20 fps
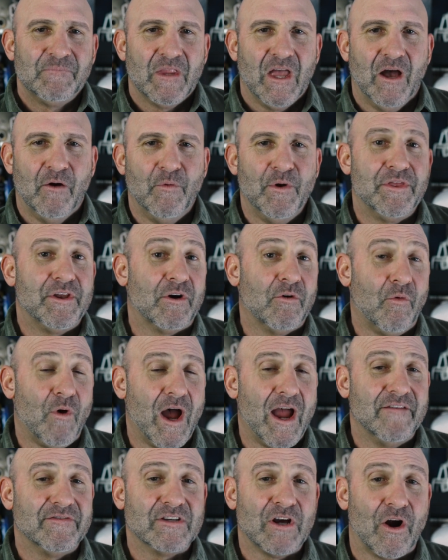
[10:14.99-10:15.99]
with their
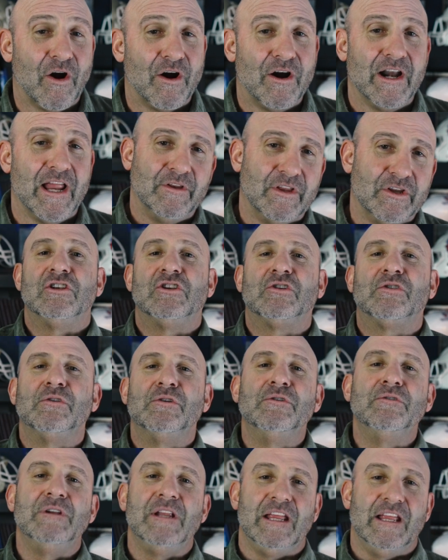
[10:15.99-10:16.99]
wife's heart, the
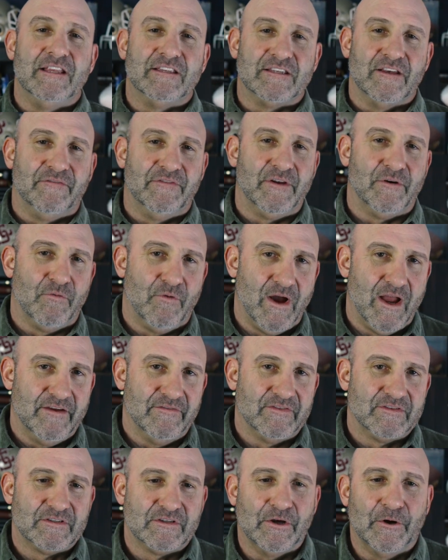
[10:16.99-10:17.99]
true needs of their
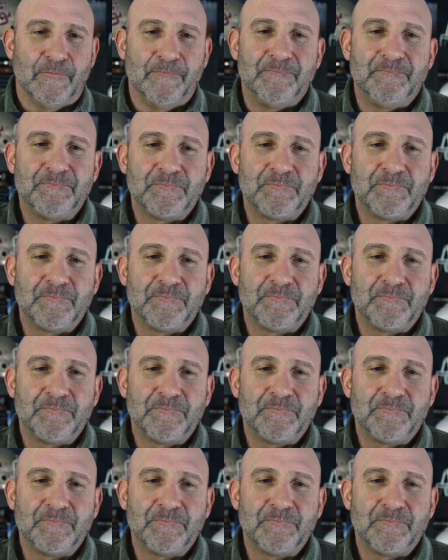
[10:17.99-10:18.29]
wives. So